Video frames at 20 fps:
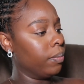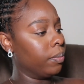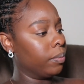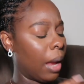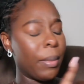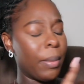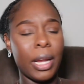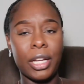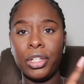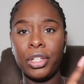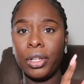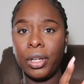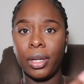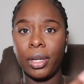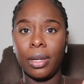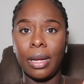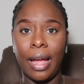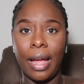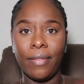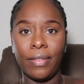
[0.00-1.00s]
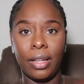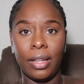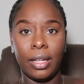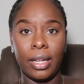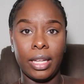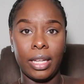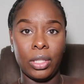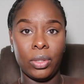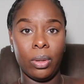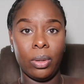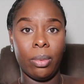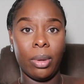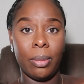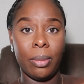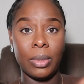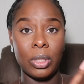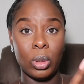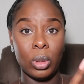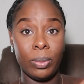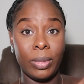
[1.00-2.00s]
I'm not sure, I have to look into it, but I'm
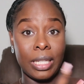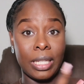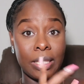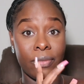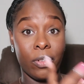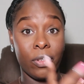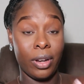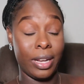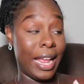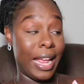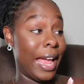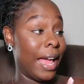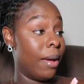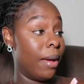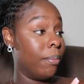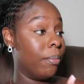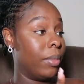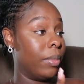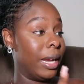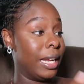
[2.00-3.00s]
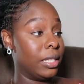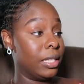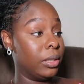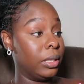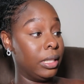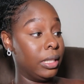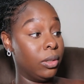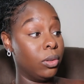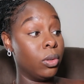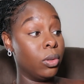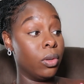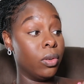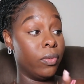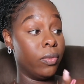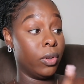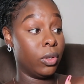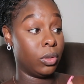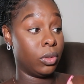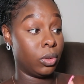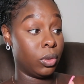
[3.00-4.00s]
assuming it's for an app. But I see Google
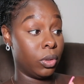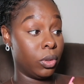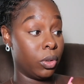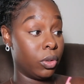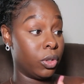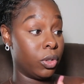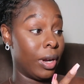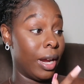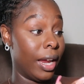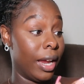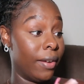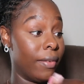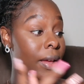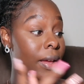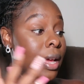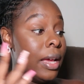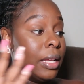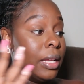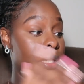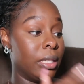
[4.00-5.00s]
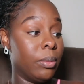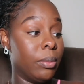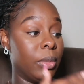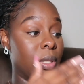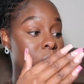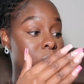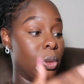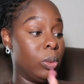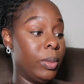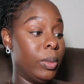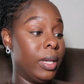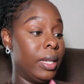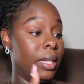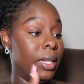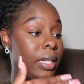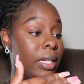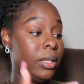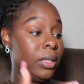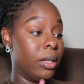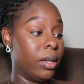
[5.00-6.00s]
Photos, Google Drive, so I'm assuming
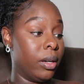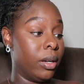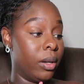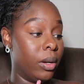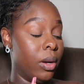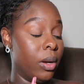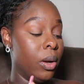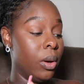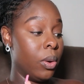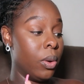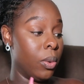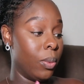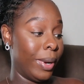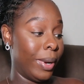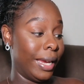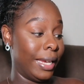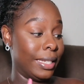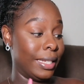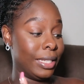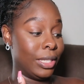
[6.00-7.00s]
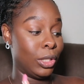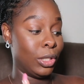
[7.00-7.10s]
these are ways